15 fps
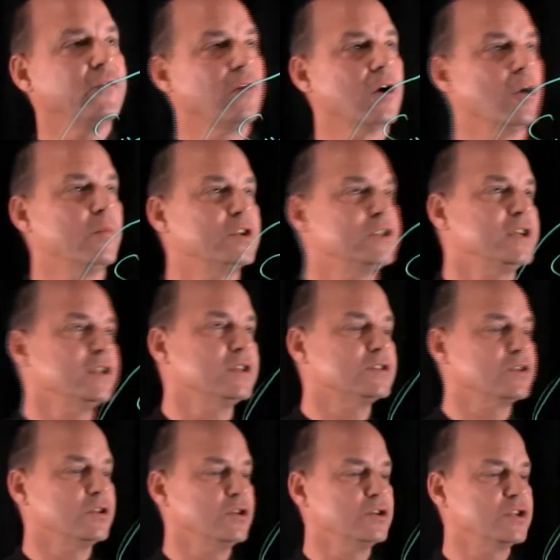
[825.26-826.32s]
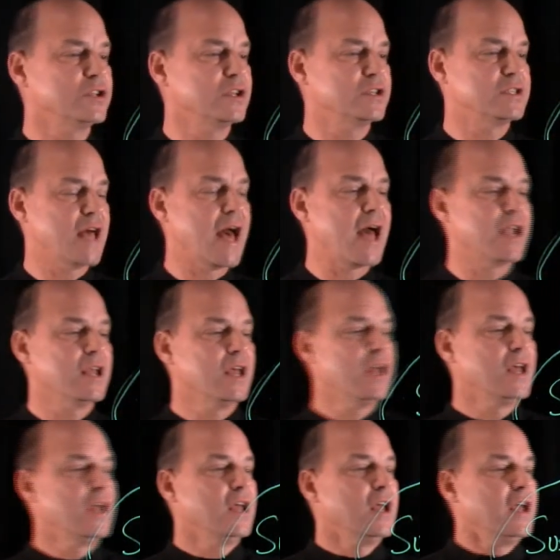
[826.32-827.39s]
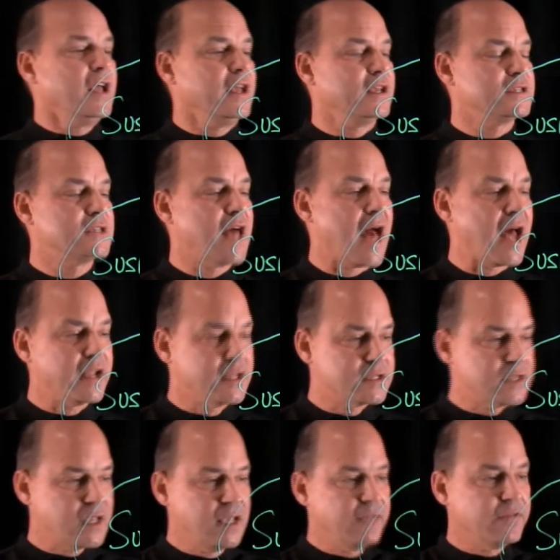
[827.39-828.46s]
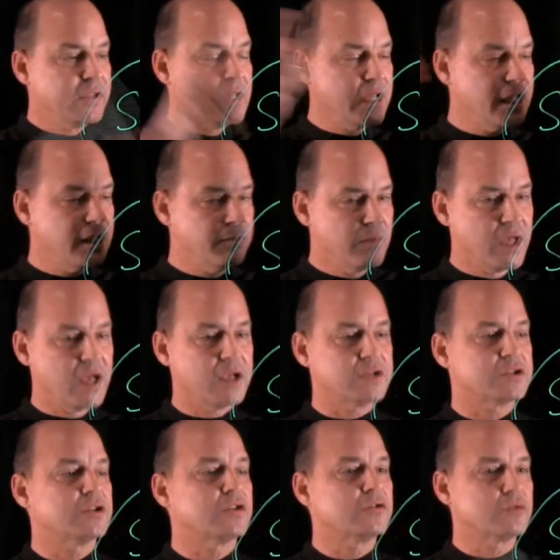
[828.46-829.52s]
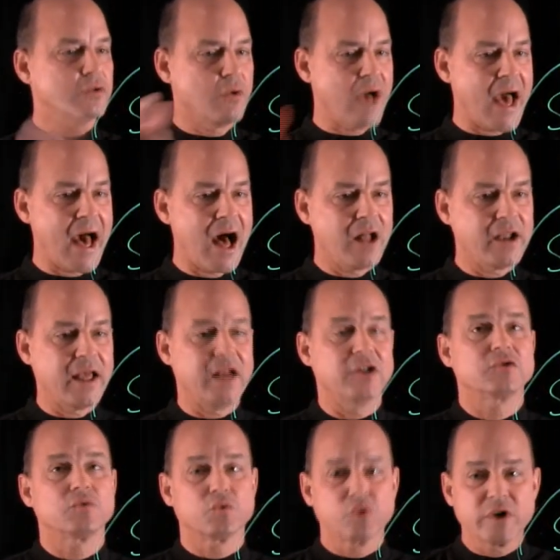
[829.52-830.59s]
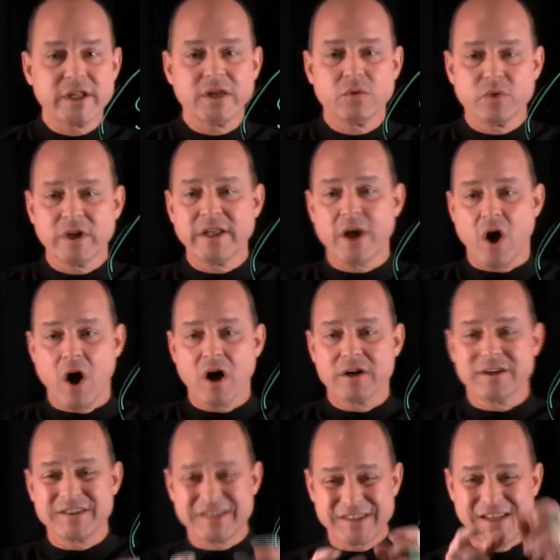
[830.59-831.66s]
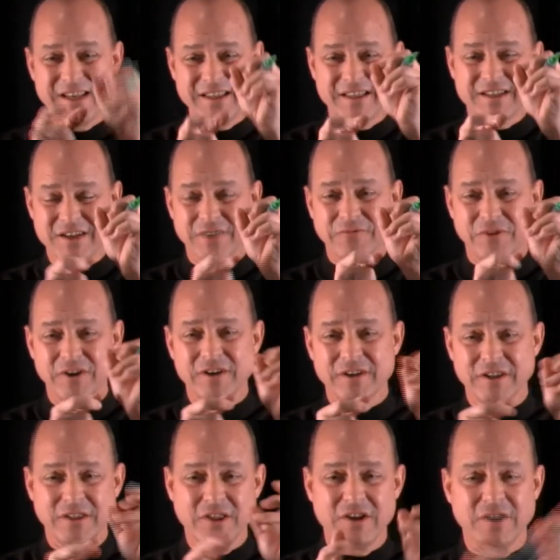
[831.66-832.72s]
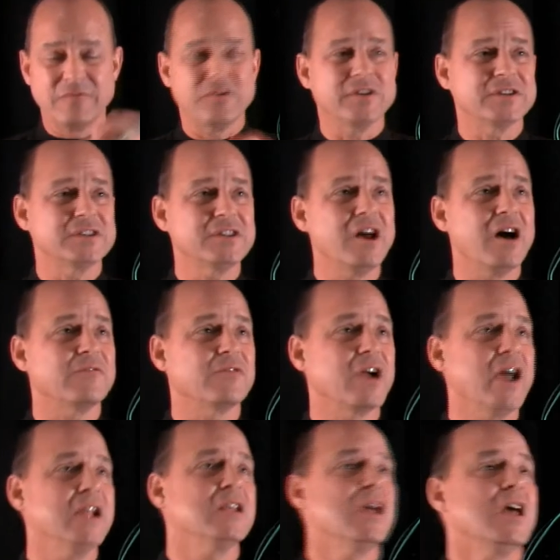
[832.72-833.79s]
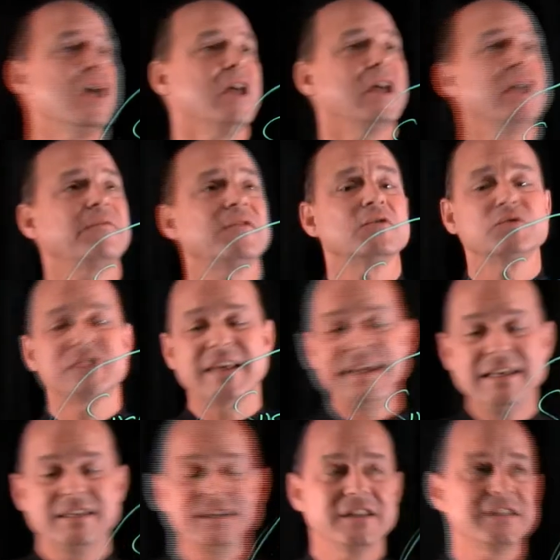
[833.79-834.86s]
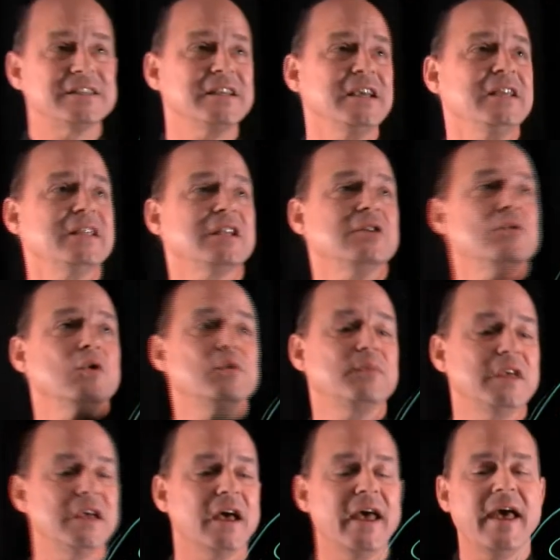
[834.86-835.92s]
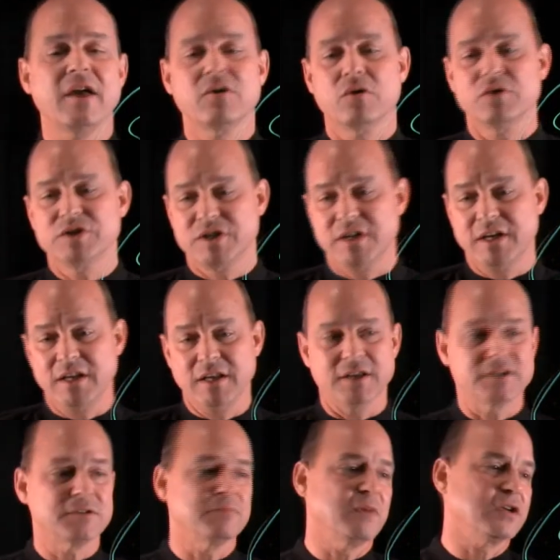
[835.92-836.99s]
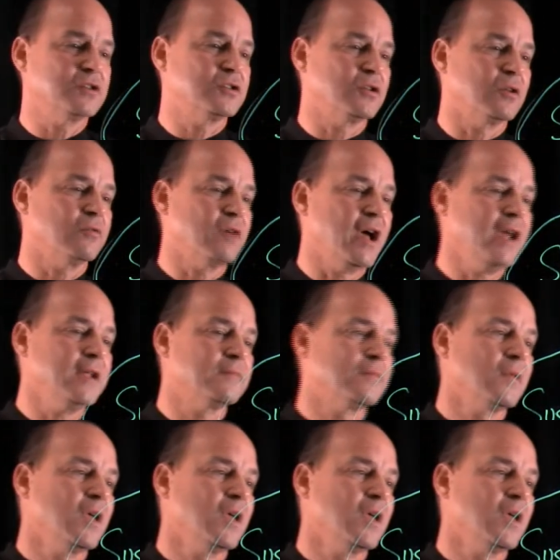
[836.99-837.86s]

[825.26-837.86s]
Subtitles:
for a homogeneous solution is that it's evenly mixed throughout, and it's really, really hard to see the different stuff, right? If it was easy to see, then it would be a heterogeneous mixture, right?